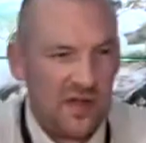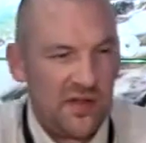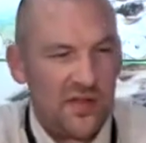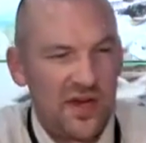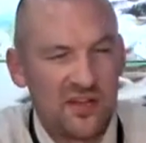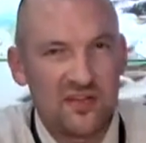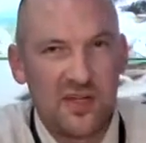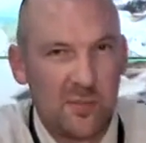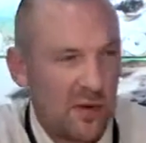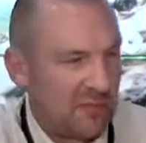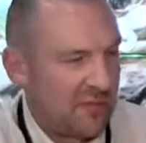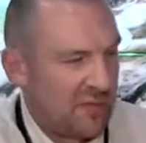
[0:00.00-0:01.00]
The next
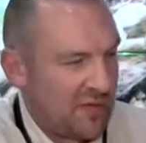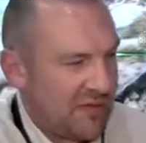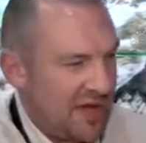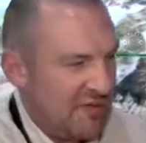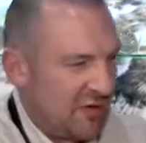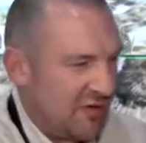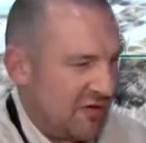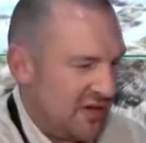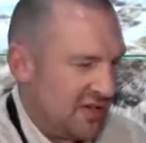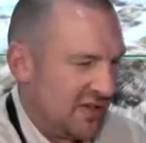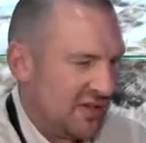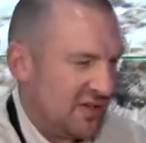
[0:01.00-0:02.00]
step up from the five
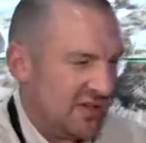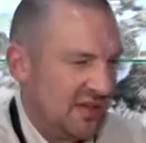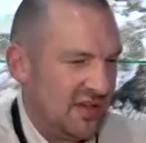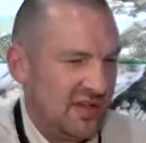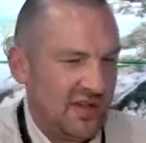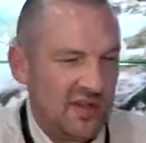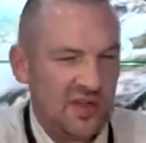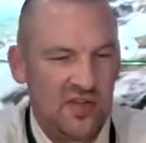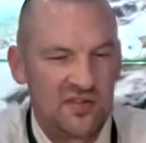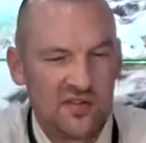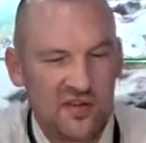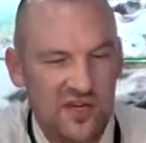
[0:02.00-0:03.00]
hundred
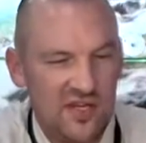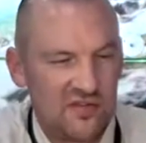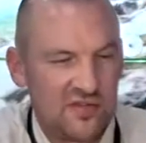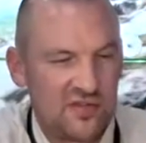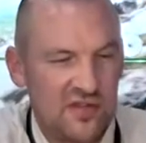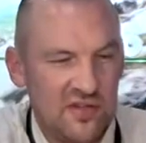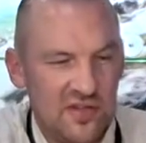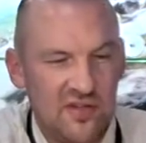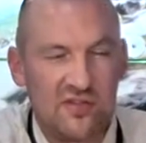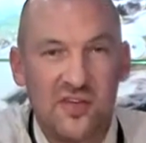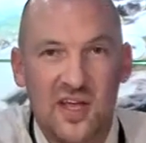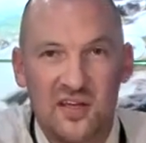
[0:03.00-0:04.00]
is the Greys
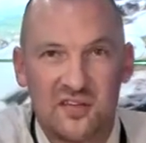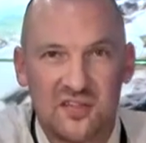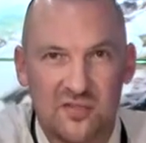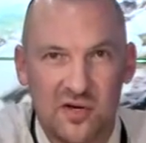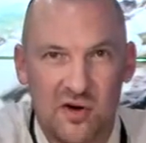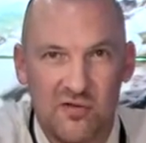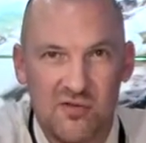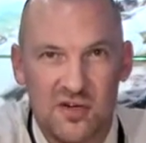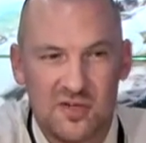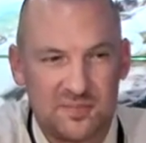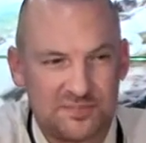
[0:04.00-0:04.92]
G X seven hundred.